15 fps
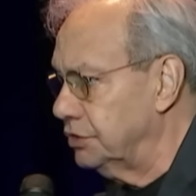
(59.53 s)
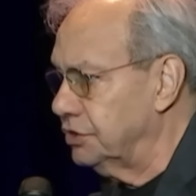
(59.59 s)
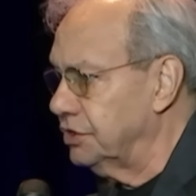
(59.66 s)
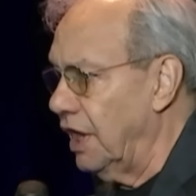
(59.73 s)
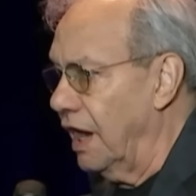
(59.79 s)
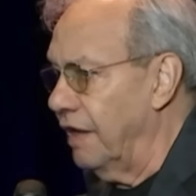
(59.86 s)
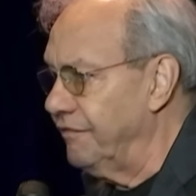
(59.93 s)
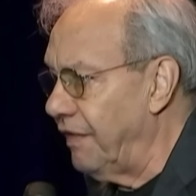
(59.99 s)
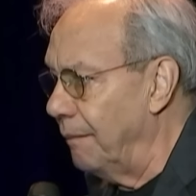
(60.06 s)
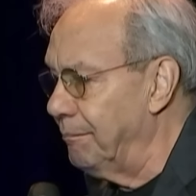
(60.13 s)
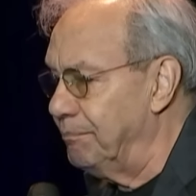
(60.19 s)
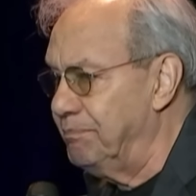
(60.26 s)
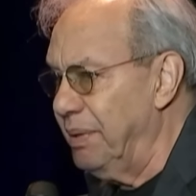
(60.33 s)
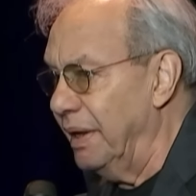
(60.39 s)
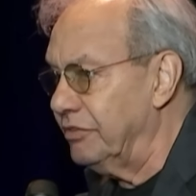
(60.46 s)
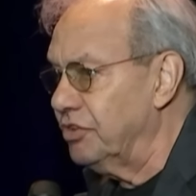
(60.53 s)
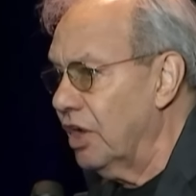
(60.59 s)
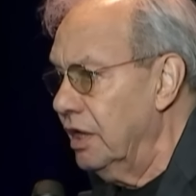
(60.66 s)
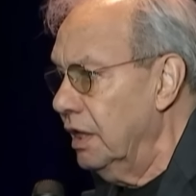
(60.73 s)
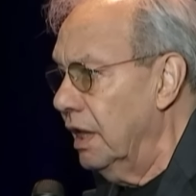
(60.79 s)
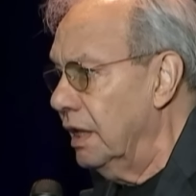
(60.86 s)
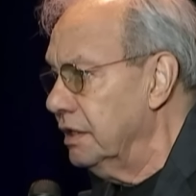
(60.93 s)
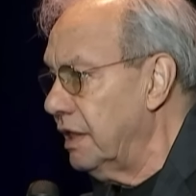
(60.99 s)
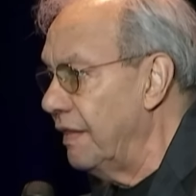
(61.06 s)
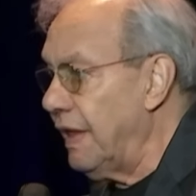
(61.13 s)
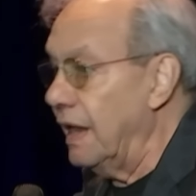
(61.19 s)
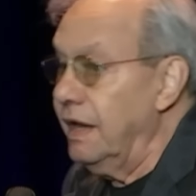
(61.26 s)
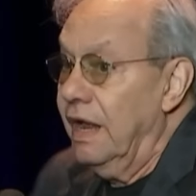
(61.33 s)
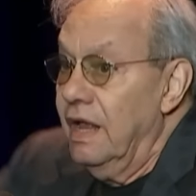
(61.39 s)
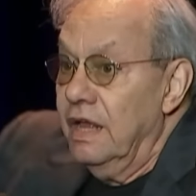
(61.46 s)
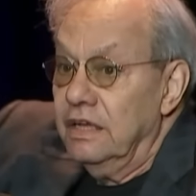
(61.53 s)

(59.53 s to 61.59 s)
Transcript: son of a bitch. And then,